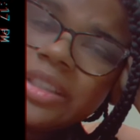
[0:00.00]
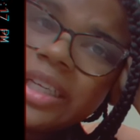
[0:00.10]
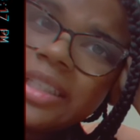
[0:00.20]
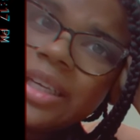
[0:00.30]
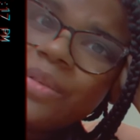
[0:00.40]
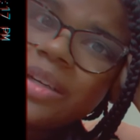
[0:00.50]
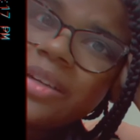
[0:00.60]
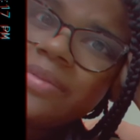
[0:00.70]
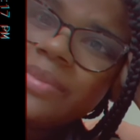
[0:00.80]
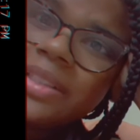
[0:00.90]
I think one
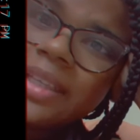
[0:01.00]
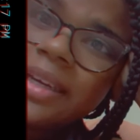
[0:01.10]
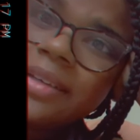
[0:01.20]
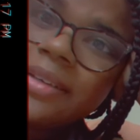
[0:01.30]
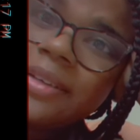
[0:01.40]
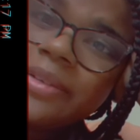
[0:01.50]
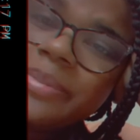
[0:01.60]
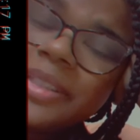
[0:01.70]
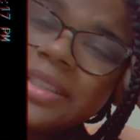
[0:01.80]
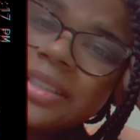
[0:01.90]
of them is kind of long with
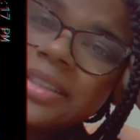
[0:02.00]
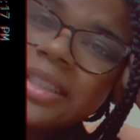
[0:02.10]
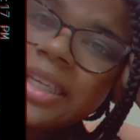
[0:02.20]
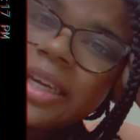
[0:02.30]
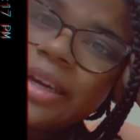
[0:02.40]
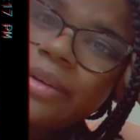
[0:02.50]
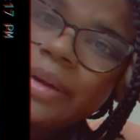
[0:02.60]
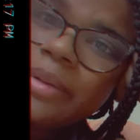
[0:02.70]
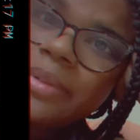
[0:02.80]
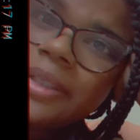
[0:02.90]
me just
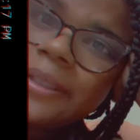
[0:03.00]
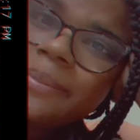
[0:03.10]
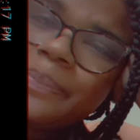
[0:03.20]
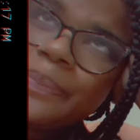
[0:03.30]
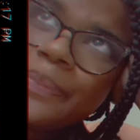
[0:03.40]
rambling,